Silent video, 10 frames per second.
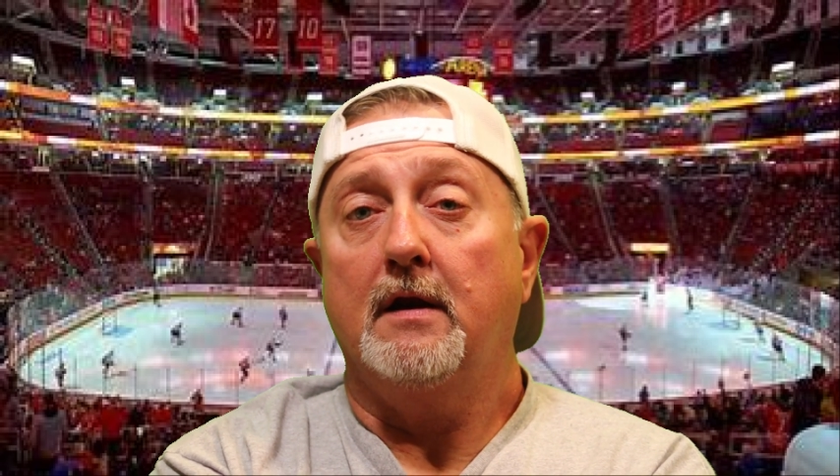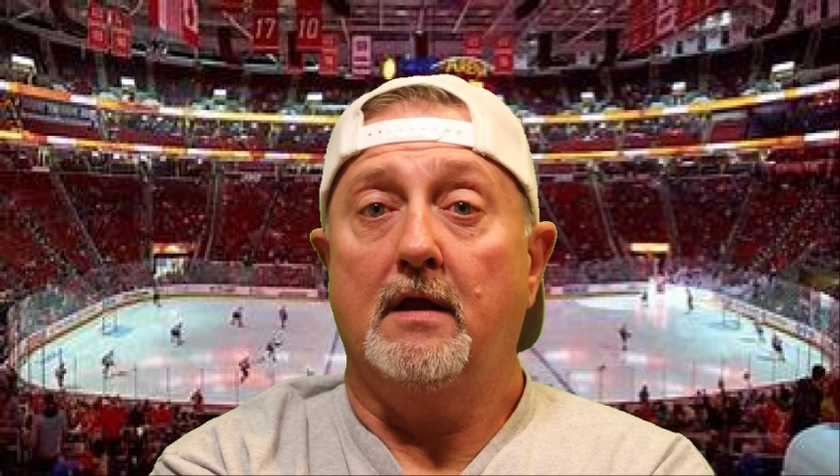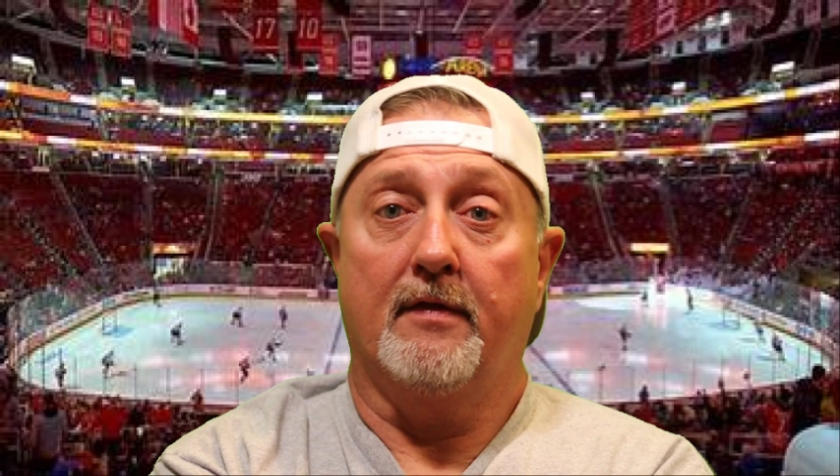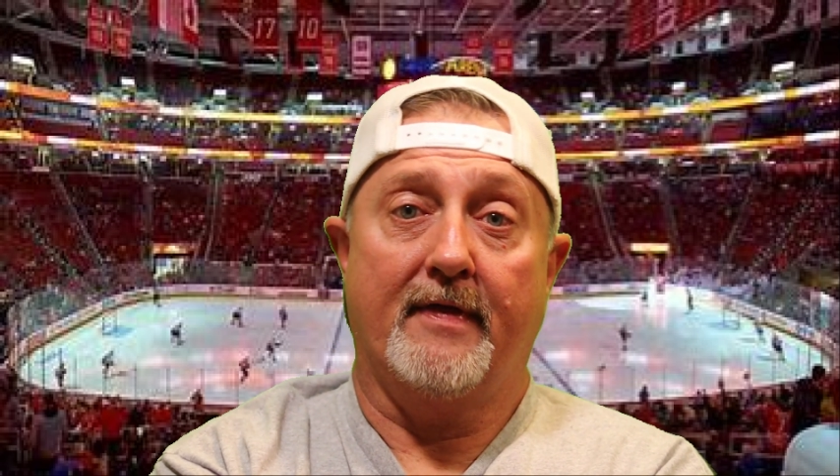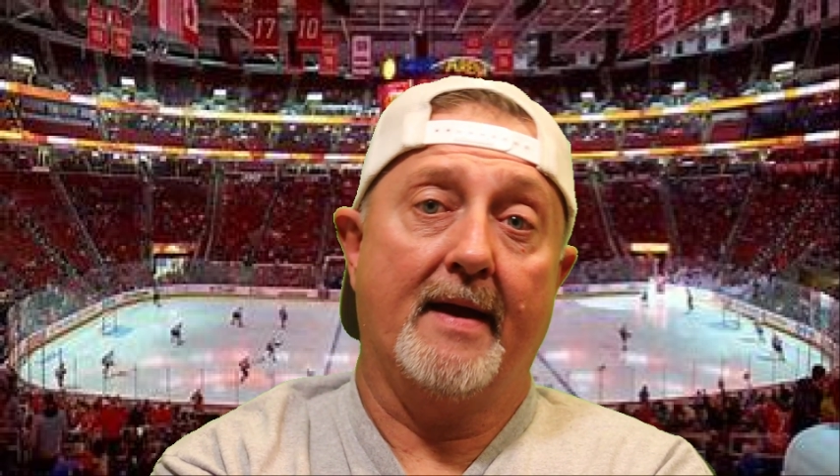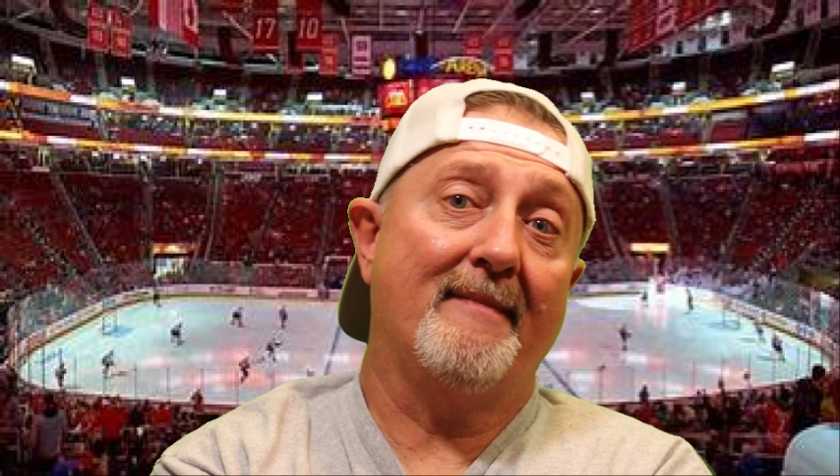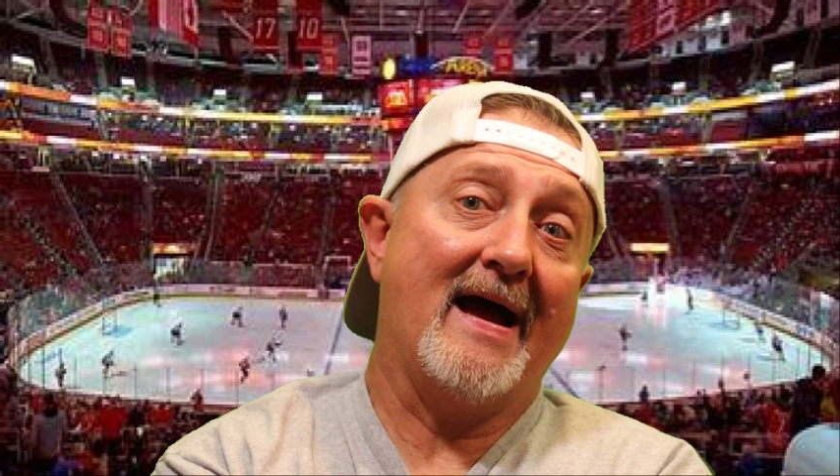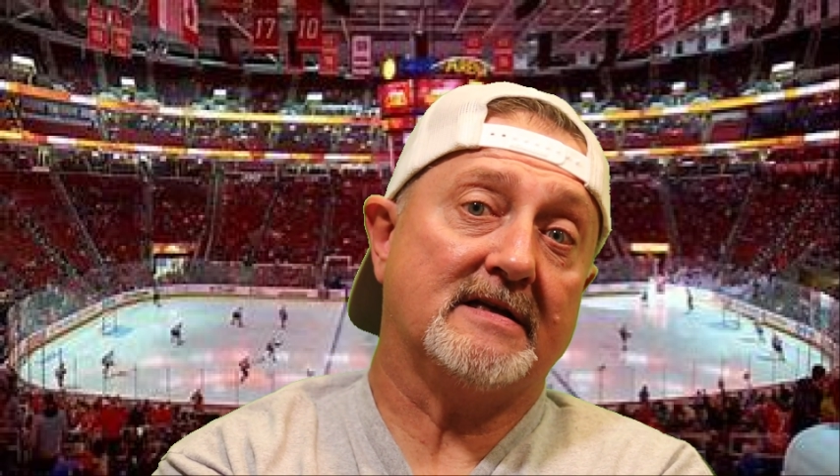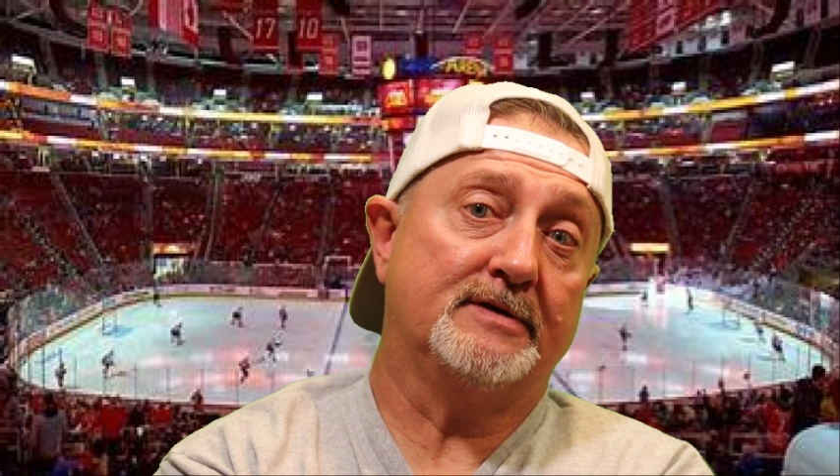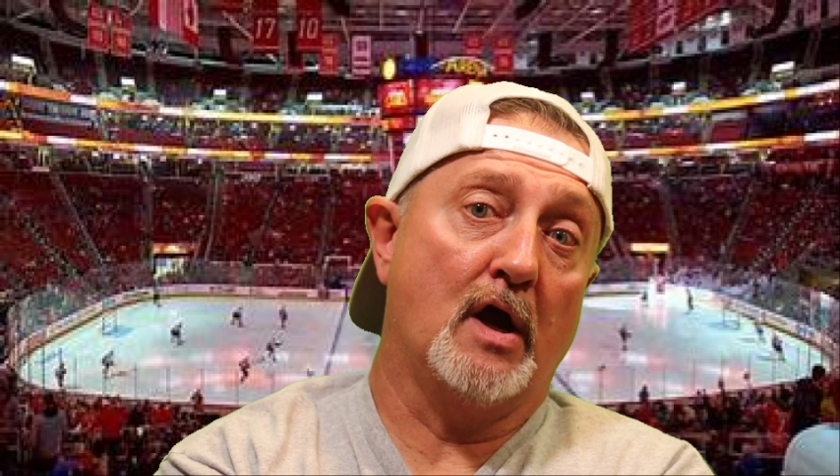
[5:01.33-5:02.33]
You think
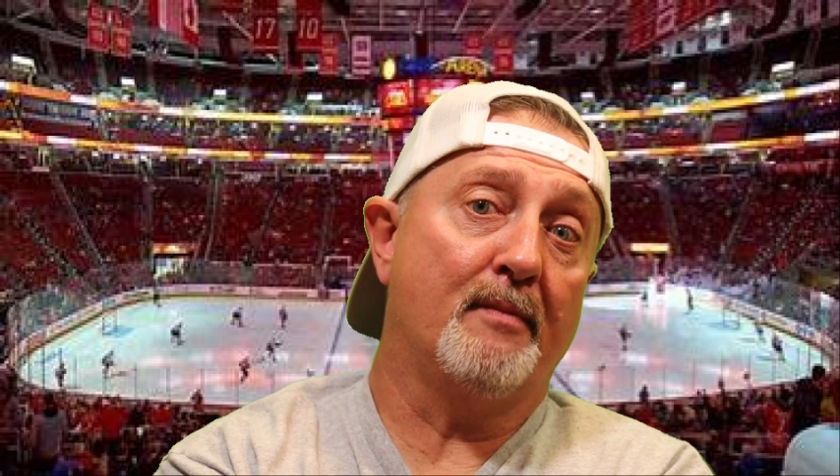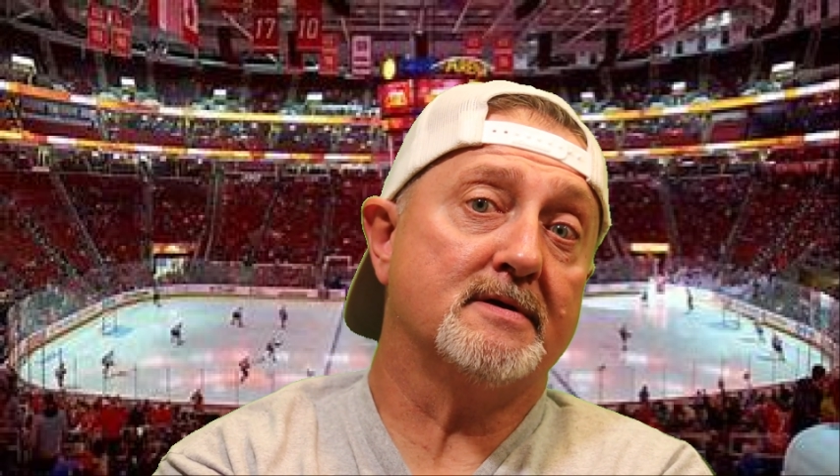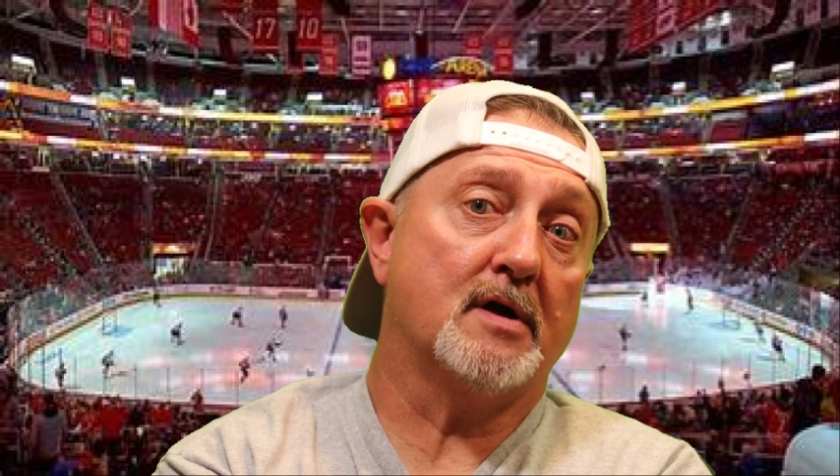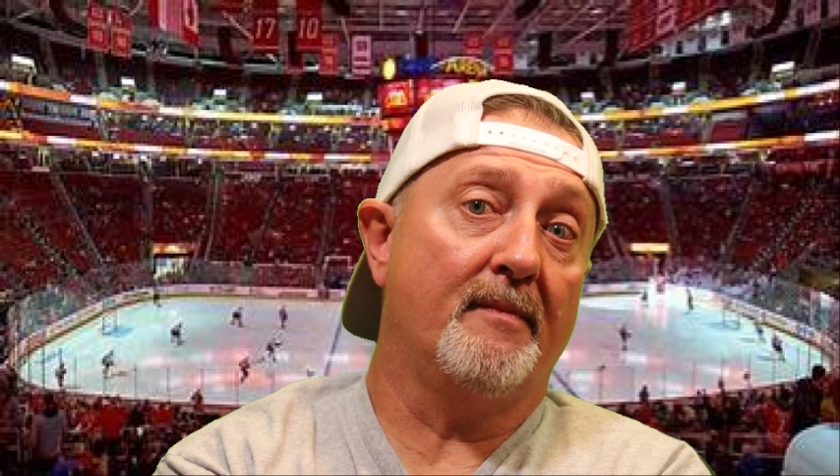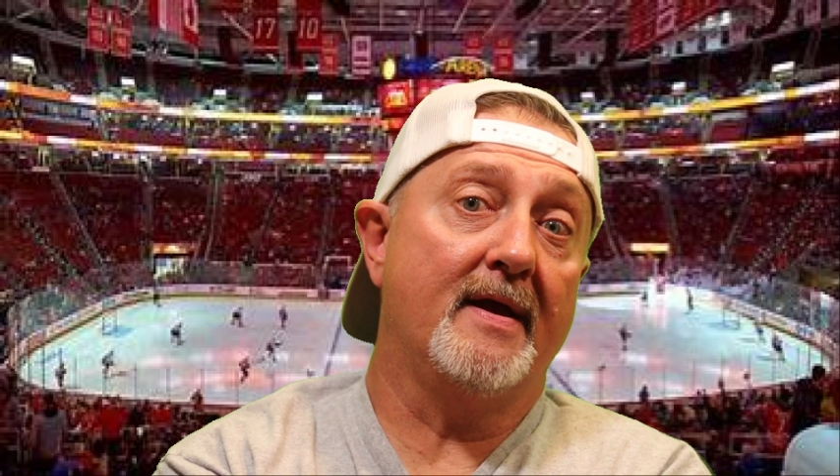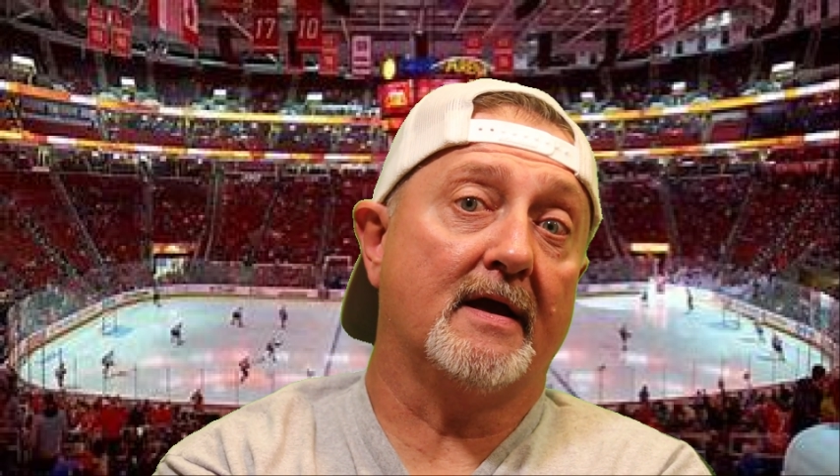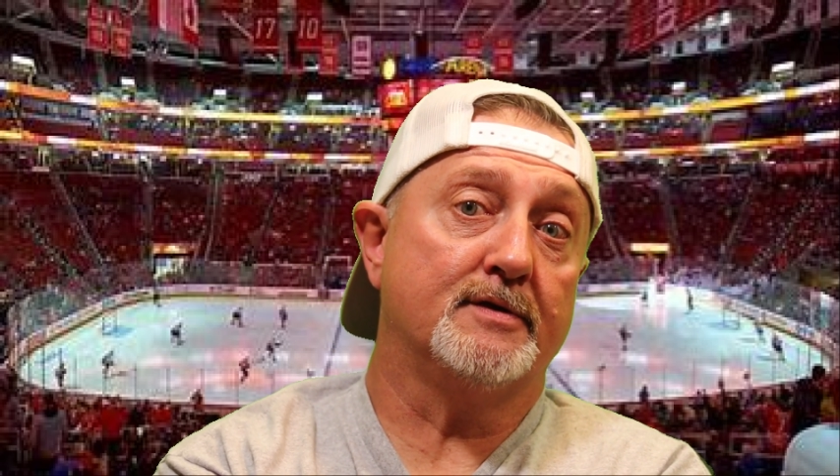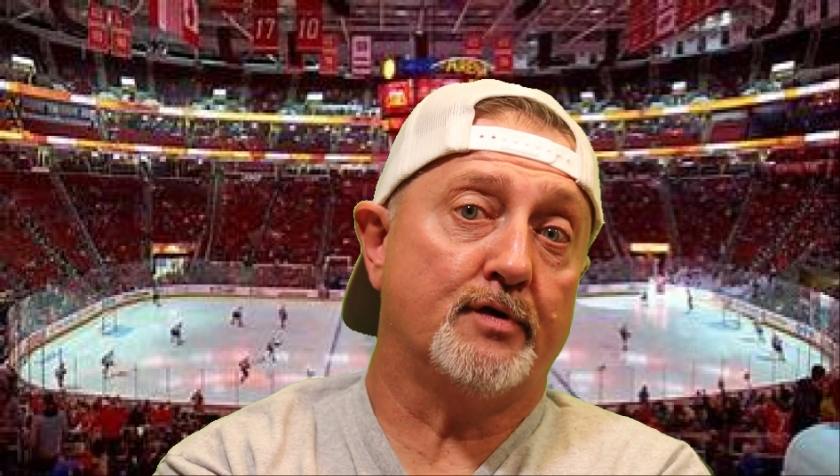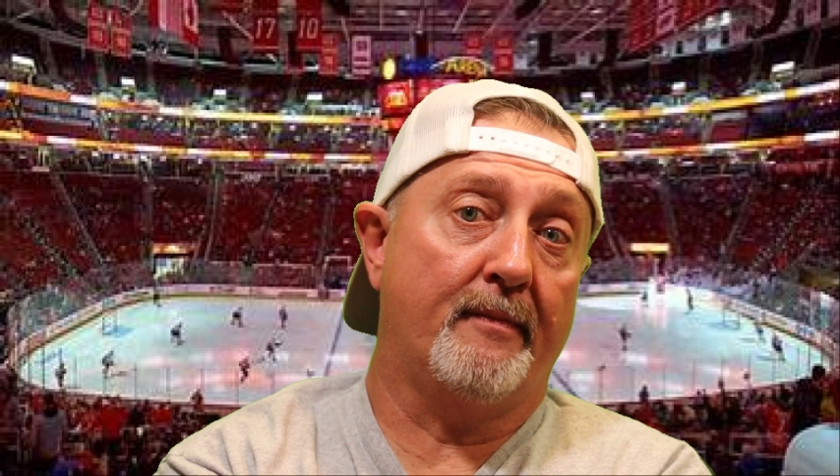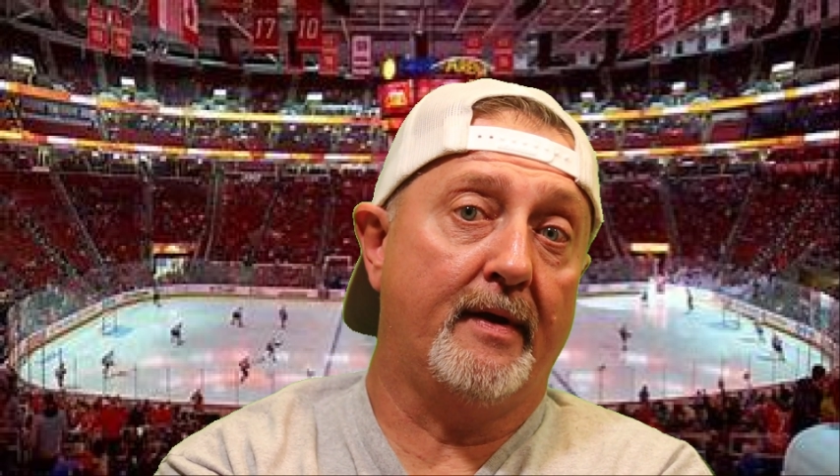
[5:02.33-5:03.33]
Max Domi is going to be a
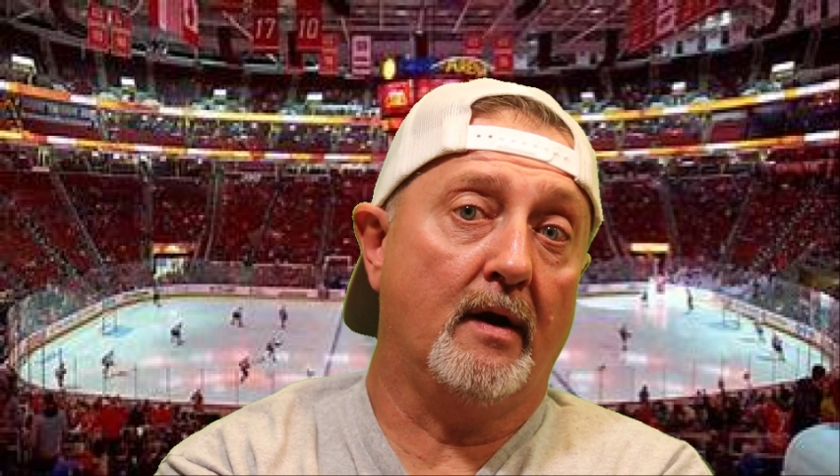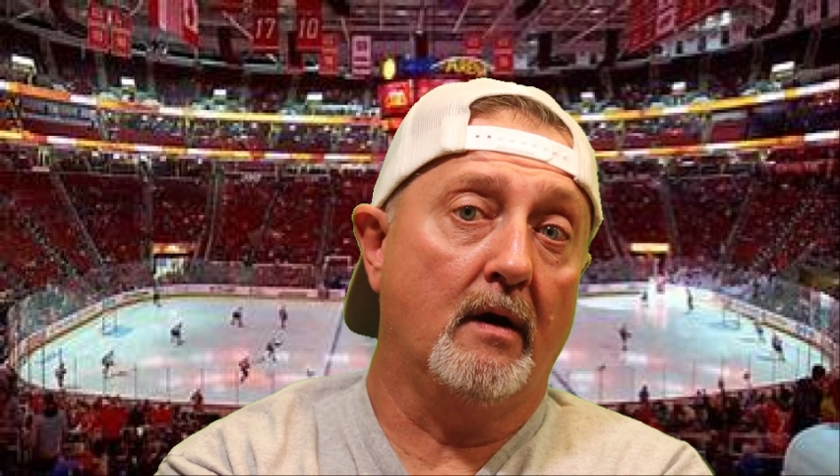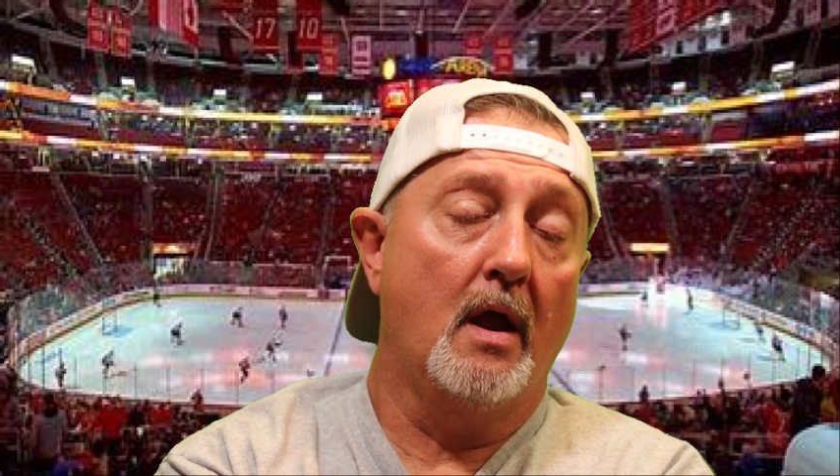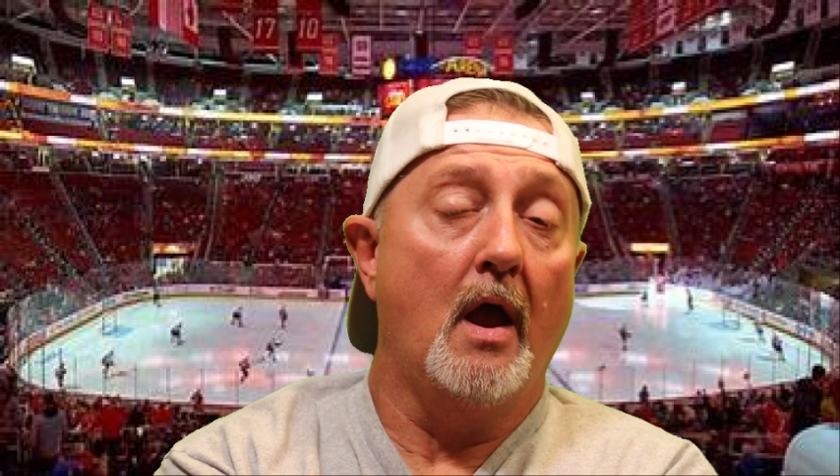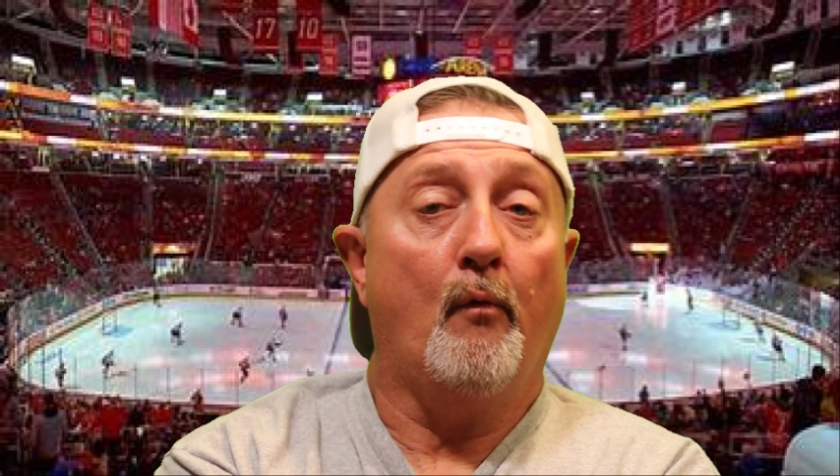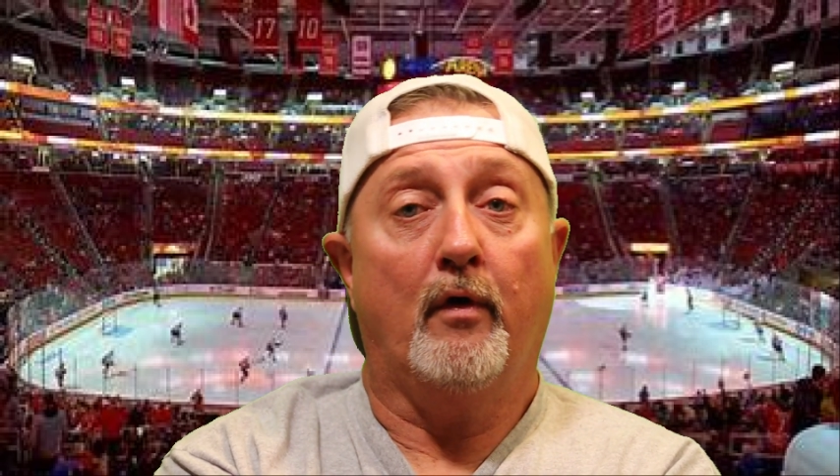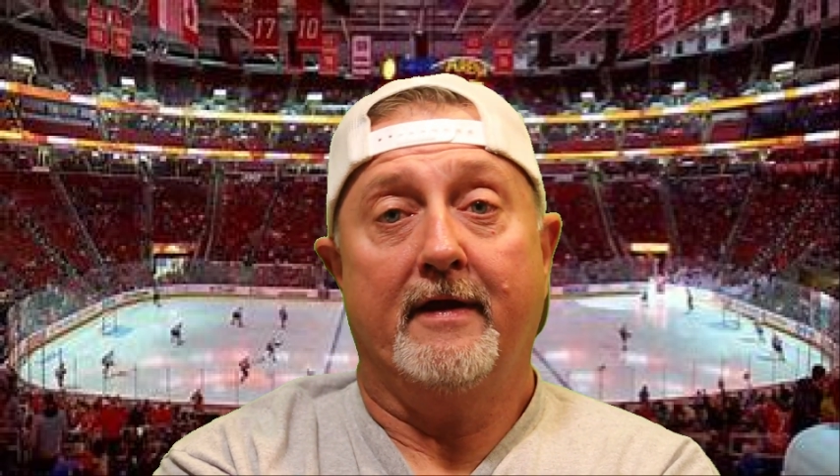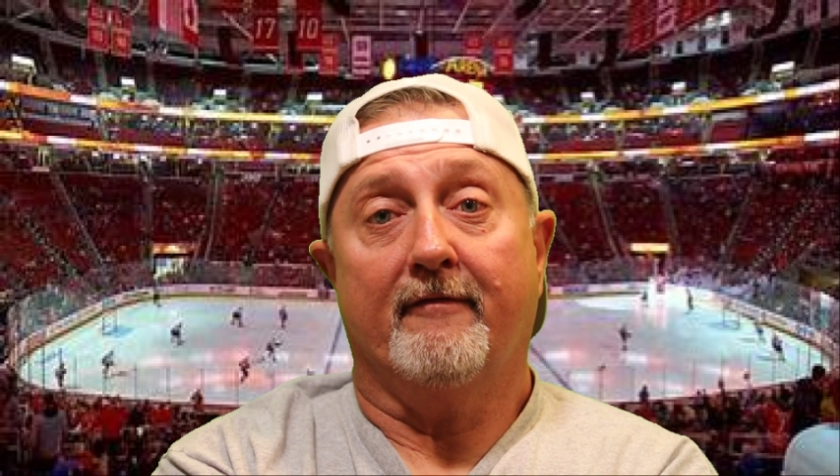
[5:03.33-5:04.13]
contributor? Would you